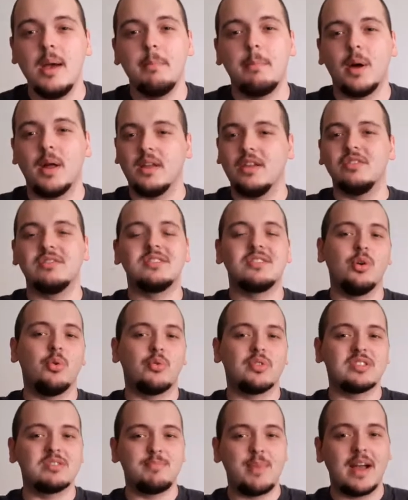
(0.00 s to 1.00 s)
but you still
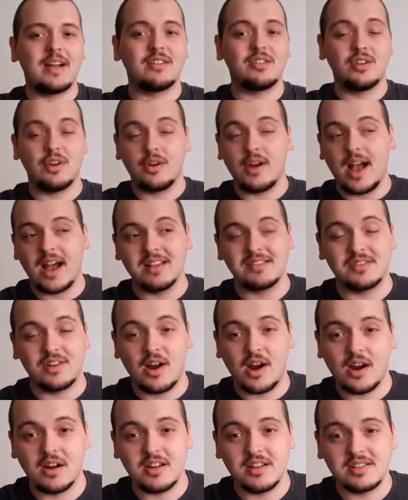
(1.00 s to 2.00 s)
respect her as an
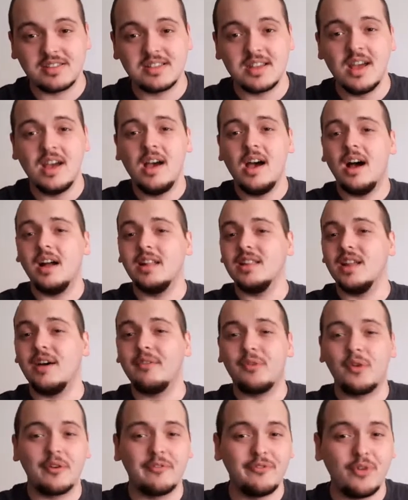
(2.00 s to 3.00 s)
artist. I
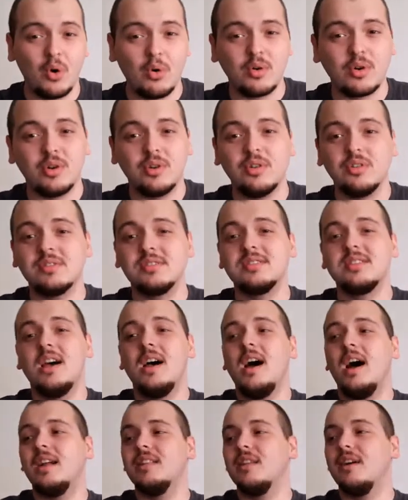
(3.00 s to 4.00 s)
loved her vocals.
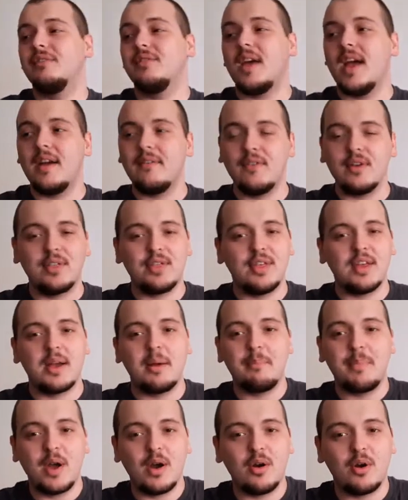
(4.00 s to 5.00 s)
I loved everything
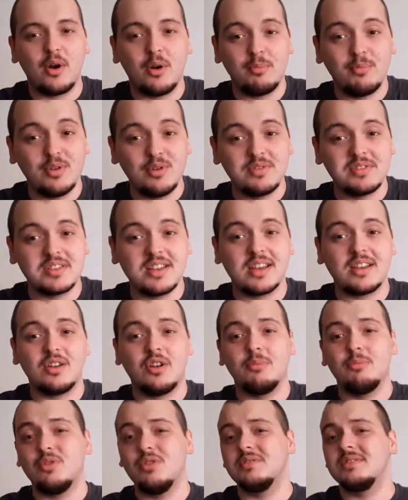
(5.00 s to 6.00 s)
about her music.
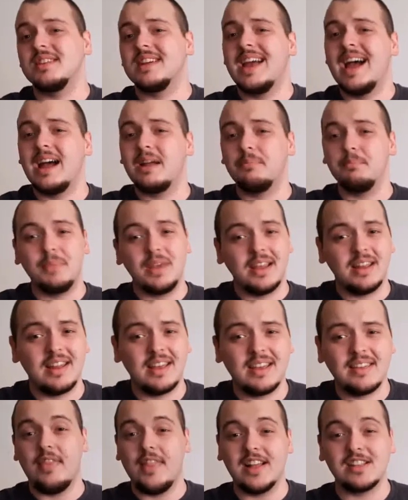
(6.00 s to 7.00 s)
Her music had
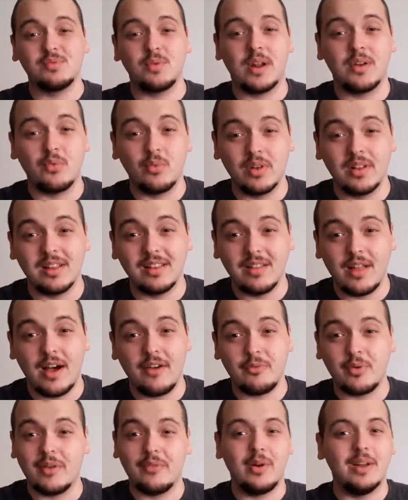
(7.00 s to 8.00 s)
meaning, and that's what I really
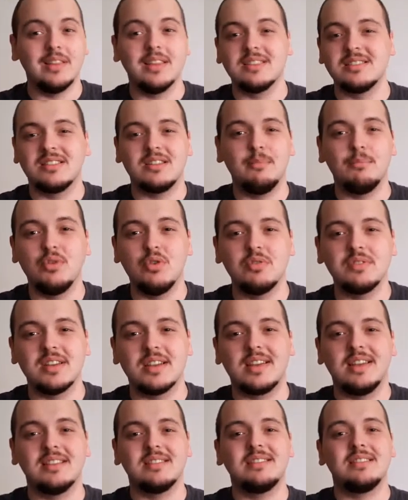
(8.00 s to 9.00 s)
love whenever I listen to
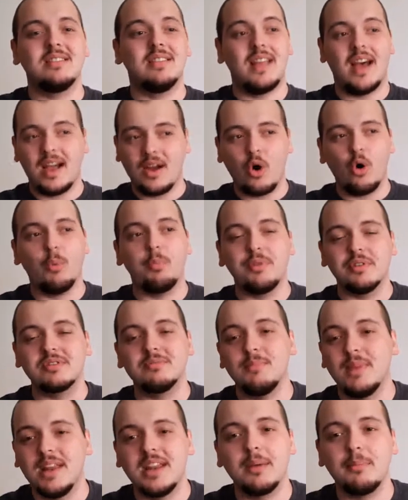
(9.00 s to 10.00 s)
music is I hope there's
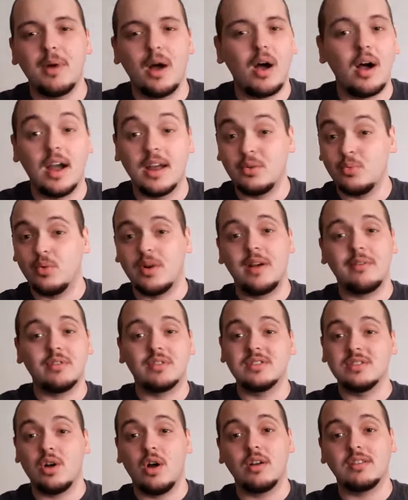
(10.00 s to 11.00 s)
meaning behind whatever
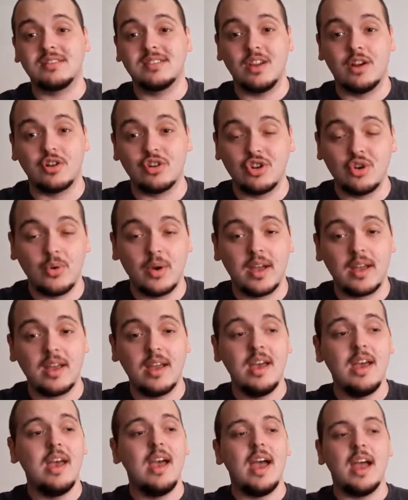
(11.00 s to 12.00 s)
songs they're
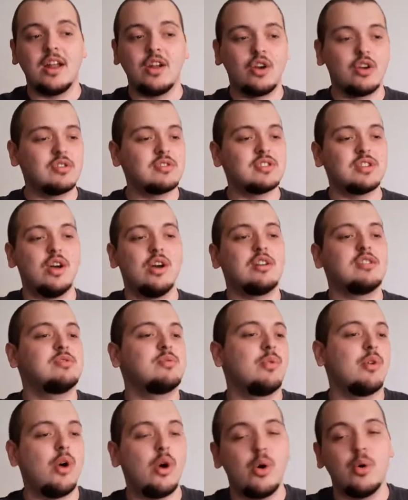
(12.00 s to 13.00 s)
doing, and her songs
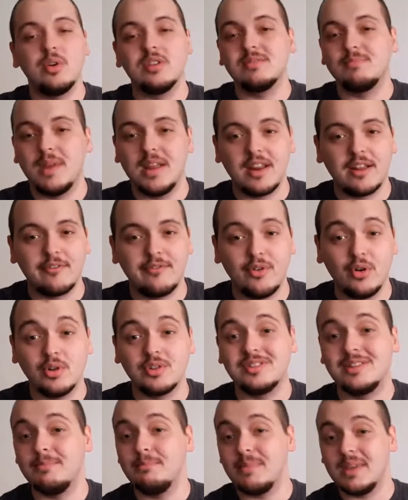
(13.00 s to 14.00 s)
were always meaningful
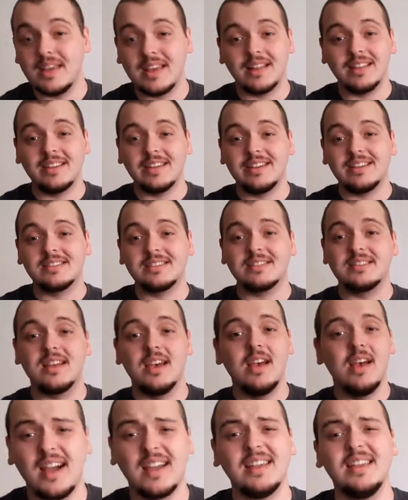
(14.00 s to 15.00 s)
to me at least.
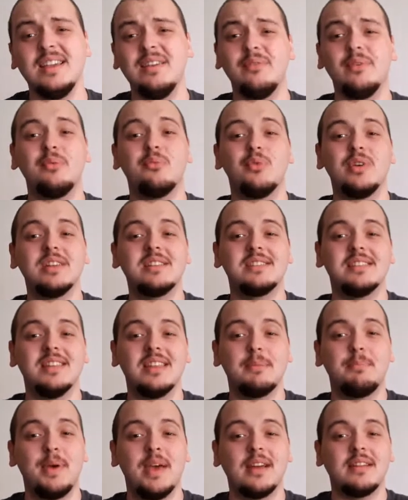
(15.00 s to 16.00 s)
I even
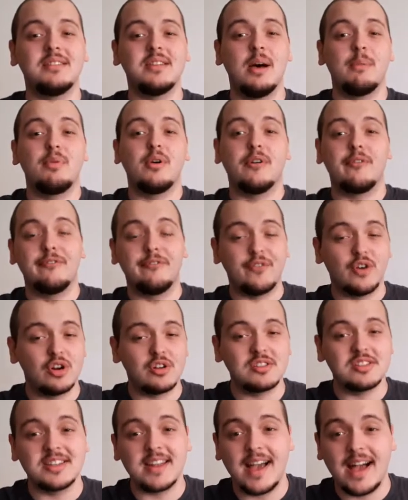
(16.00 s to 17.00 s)
recently picked up her
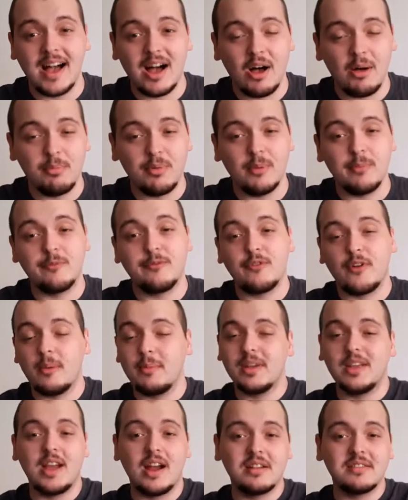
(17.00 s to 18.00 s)
first album
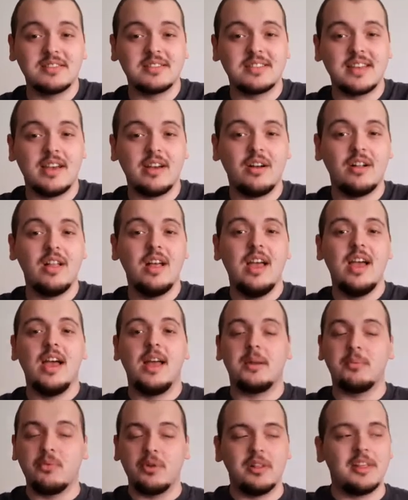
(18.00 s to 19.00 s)
from a yard sale,
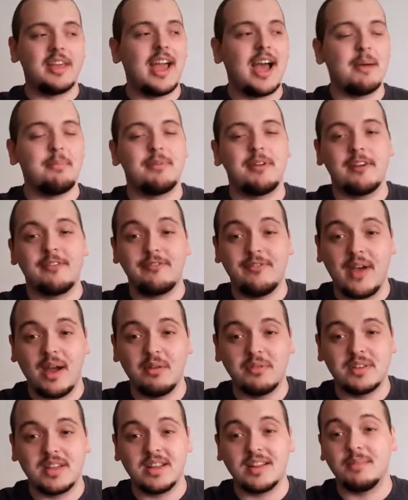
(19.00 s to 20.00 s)
and I'm really happy I
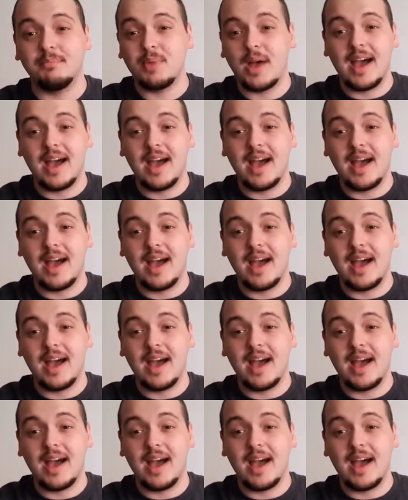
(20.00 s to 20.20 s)
found it and